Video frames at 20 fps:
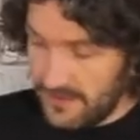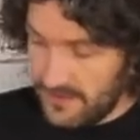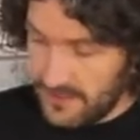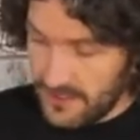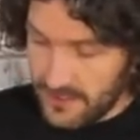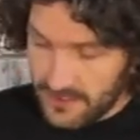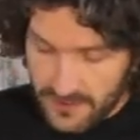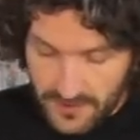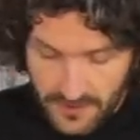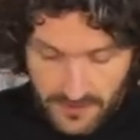
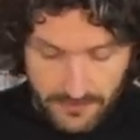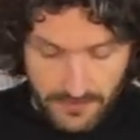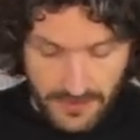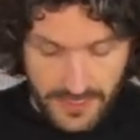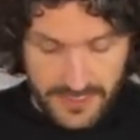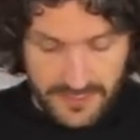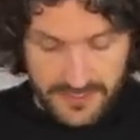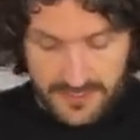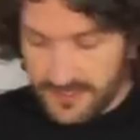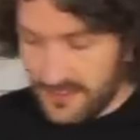Just going to
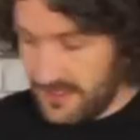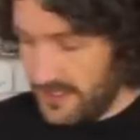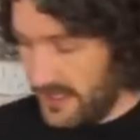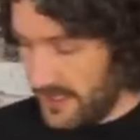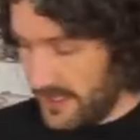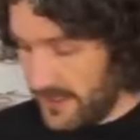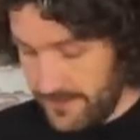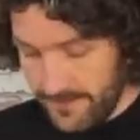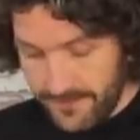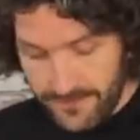place this
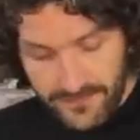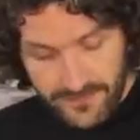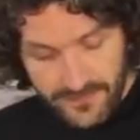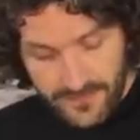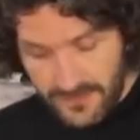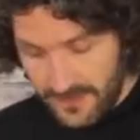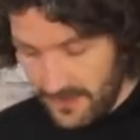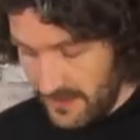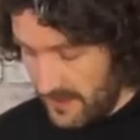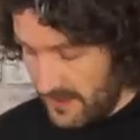here.
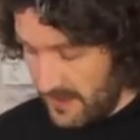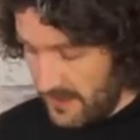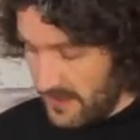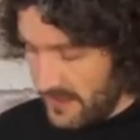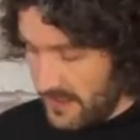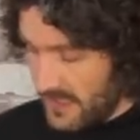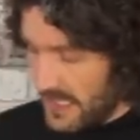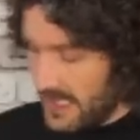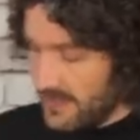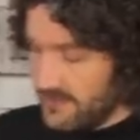
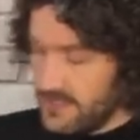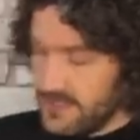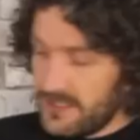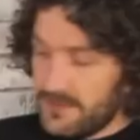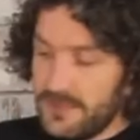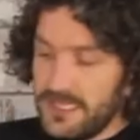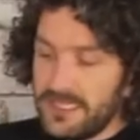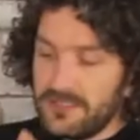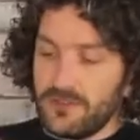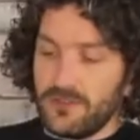I have this
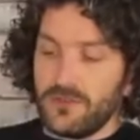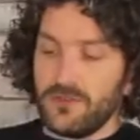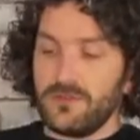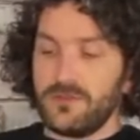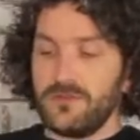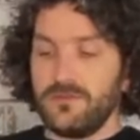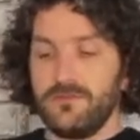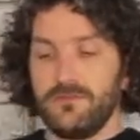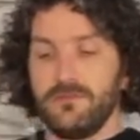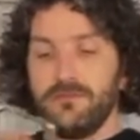metal
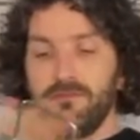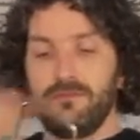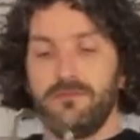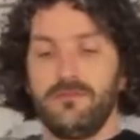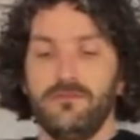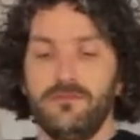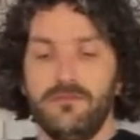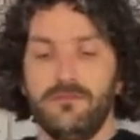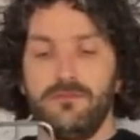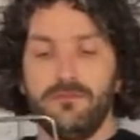
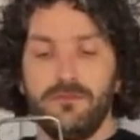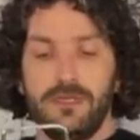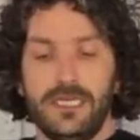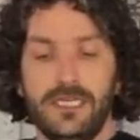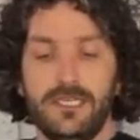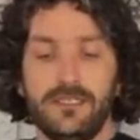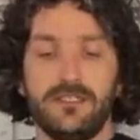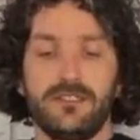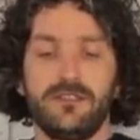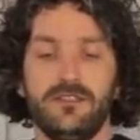
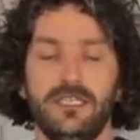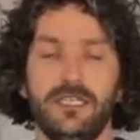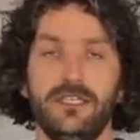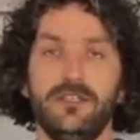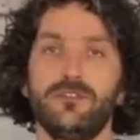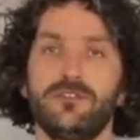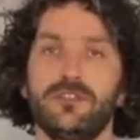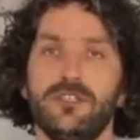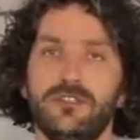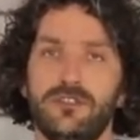base. They
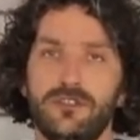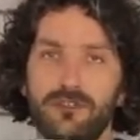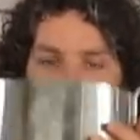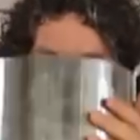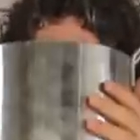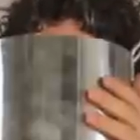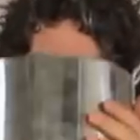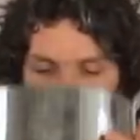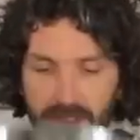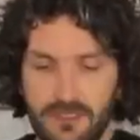use it
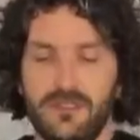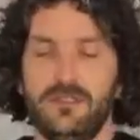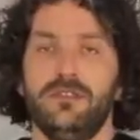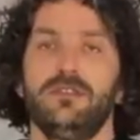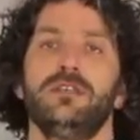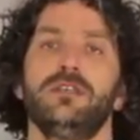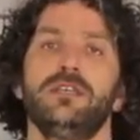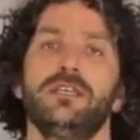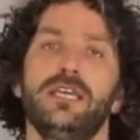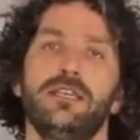to
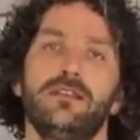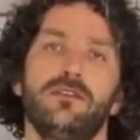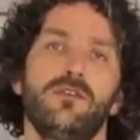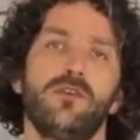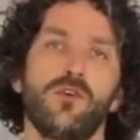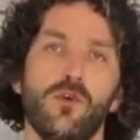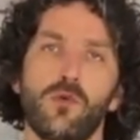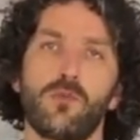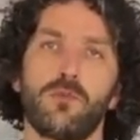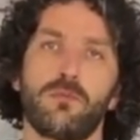get
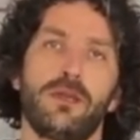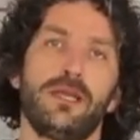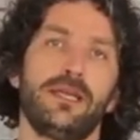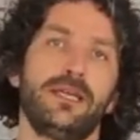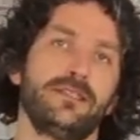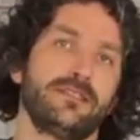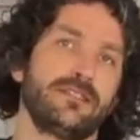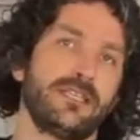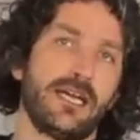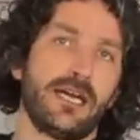old
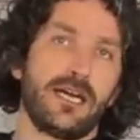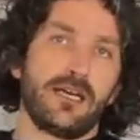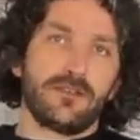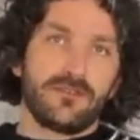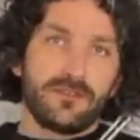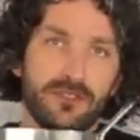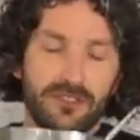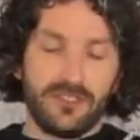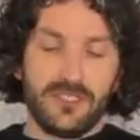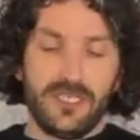plants out
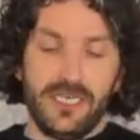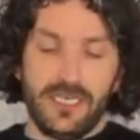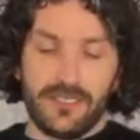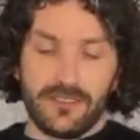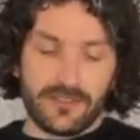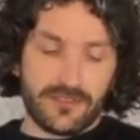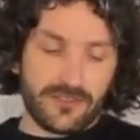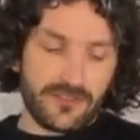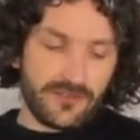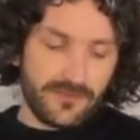of
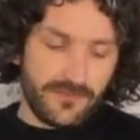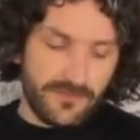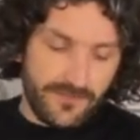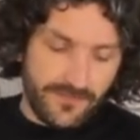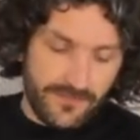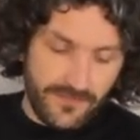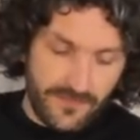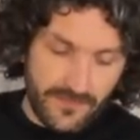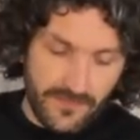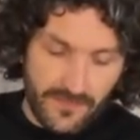containers,
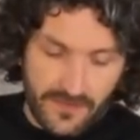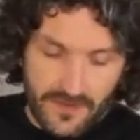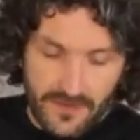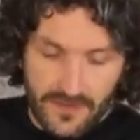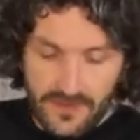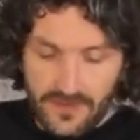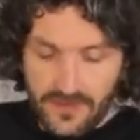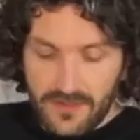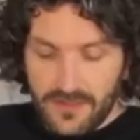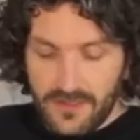
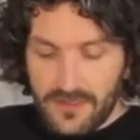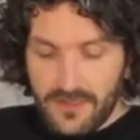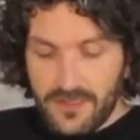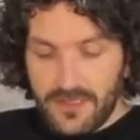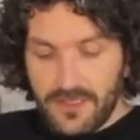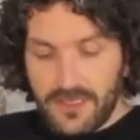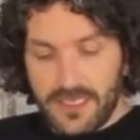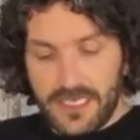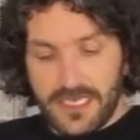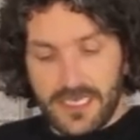
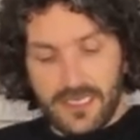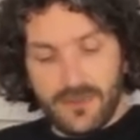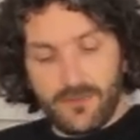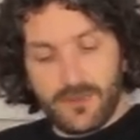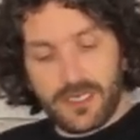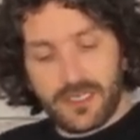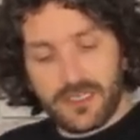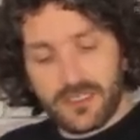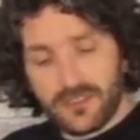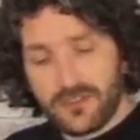and
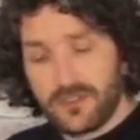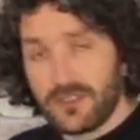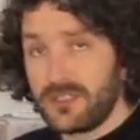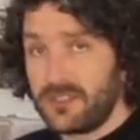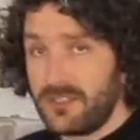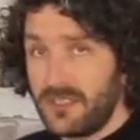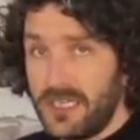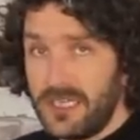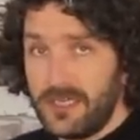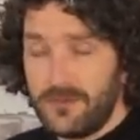we're going to do the
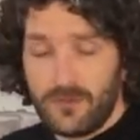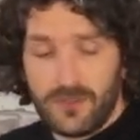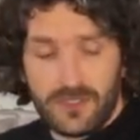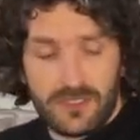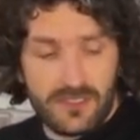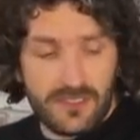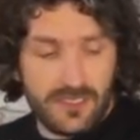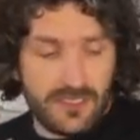same with